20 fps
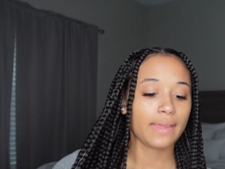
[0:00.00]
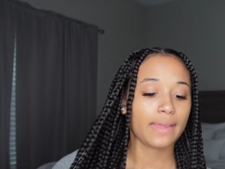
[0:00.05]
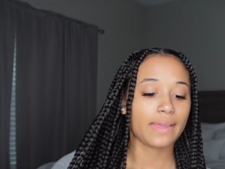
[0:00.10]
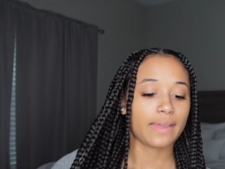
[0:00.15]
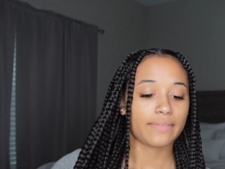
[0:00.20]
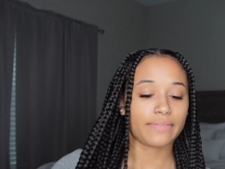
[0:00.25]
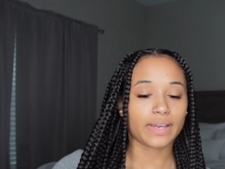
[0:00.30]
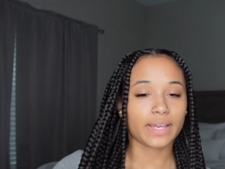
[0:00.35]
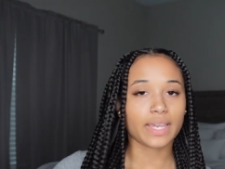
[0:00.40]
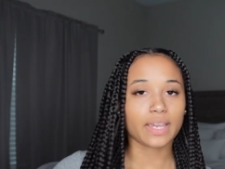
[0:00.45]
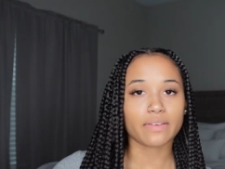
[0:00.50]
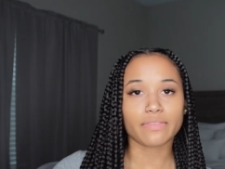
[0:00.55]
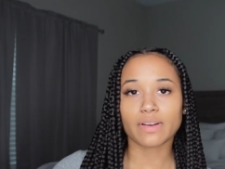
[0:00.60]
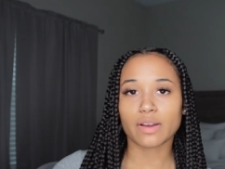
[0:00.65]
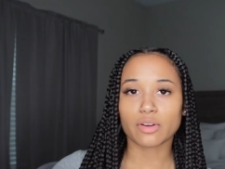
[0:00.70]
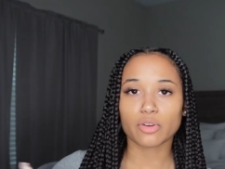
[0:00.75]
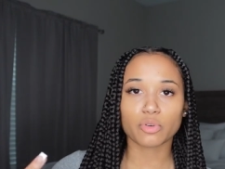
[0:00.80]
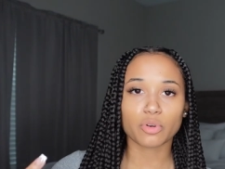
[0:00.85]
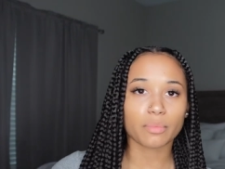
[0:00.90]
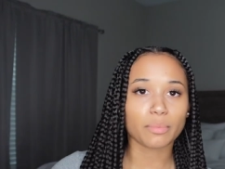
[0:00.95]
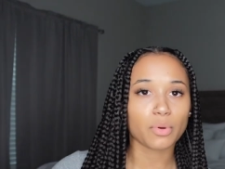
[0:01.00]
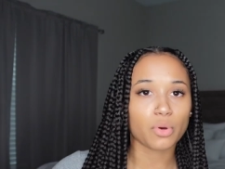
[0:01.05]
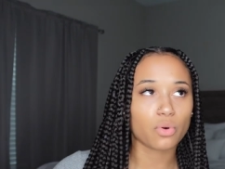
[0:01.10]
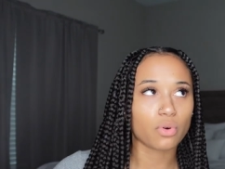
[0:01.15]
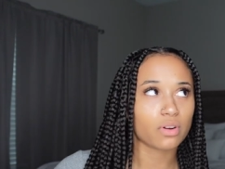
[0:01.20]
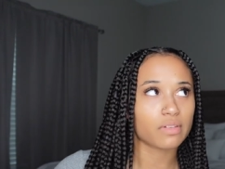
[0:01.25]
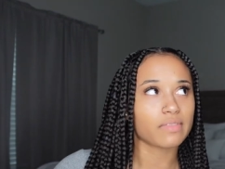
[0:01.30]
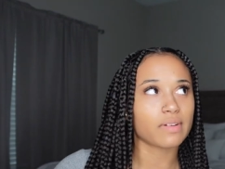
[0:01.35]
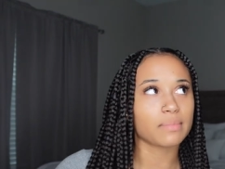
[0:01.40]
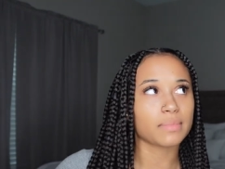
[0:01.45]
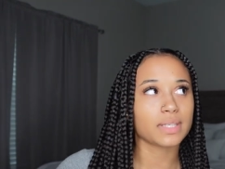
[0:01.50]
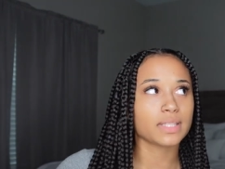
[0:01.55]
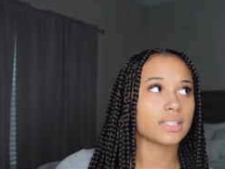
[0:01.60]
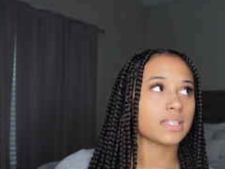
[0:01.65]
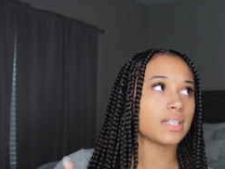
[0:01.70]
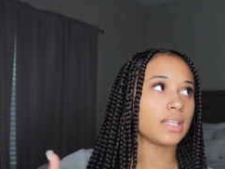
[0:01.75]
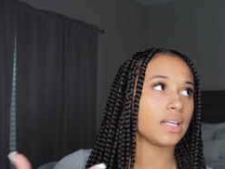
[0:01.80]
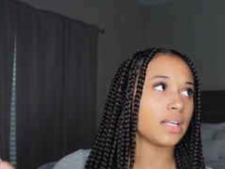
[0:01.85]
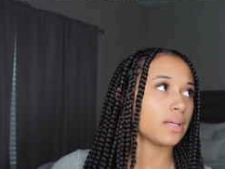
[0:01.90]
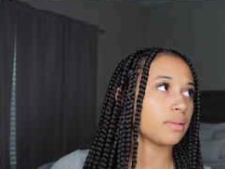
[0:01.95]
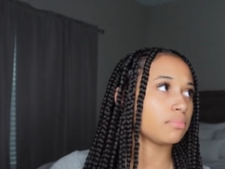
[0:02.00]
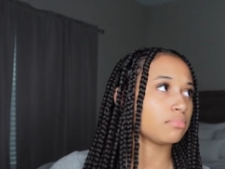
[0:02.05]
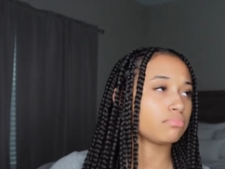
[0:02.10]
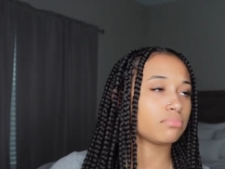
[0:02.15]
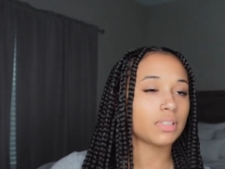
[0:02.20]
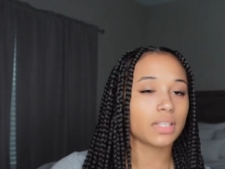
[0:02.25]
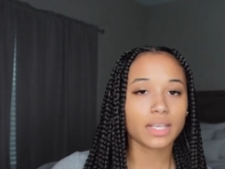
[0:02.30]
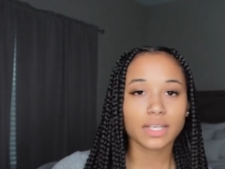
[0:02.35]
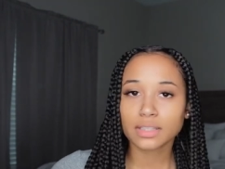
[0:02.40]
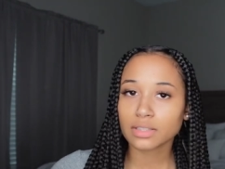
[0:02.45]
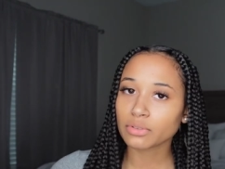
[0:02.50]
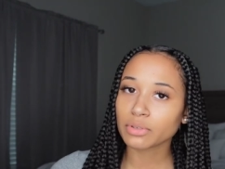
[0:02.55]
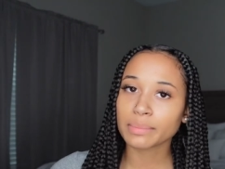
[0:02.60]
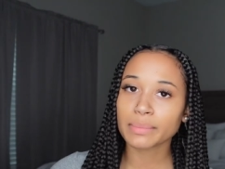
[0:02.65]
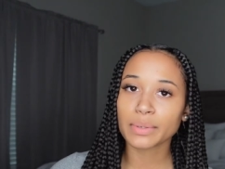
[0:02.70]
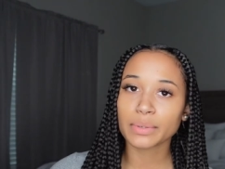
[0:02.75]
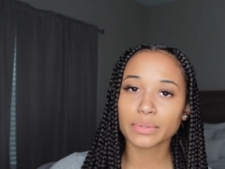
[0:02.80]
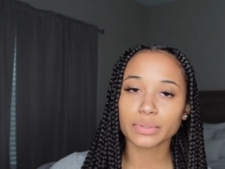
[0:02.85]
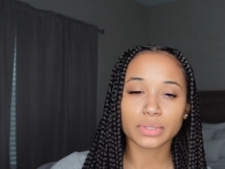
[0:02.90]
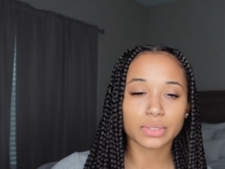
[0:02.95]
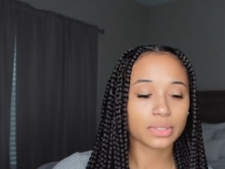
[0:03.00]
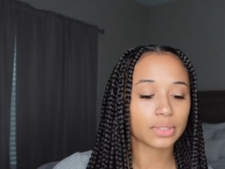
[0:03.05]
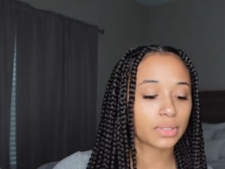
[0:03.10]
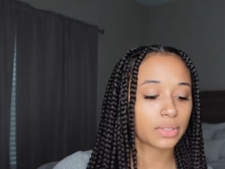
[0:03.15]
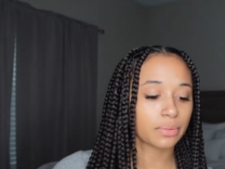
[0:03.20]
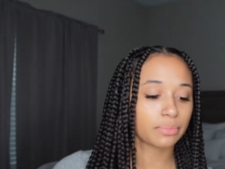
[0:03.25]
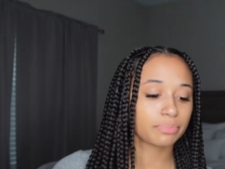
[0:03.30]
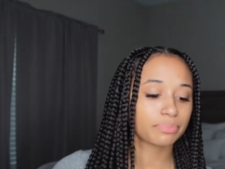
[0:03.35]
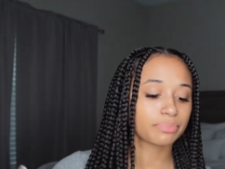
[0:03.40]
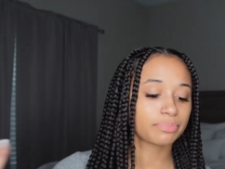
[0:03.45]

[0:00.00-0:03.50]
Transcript: If I can't find a remote or if I'm lazy to get up to get the remote, you know.